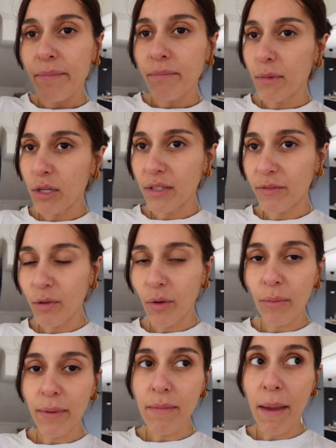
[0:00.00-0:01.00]
most of you
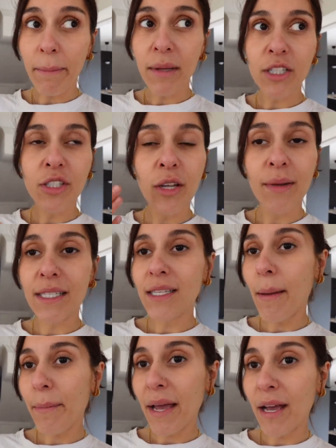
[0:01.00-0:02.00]
won't be members, so it's
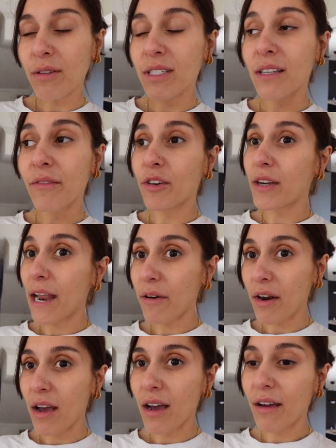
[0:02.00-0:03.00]
£10 for an hour
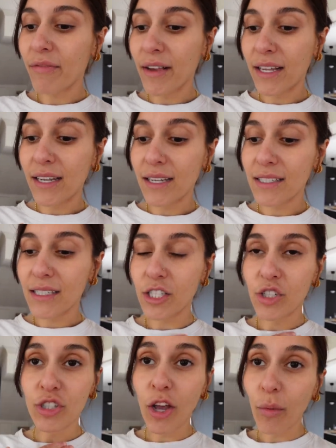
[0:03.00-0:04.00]
and a half, and it's
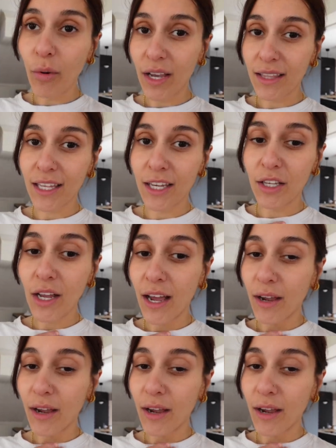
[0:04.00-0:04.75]
so worth it.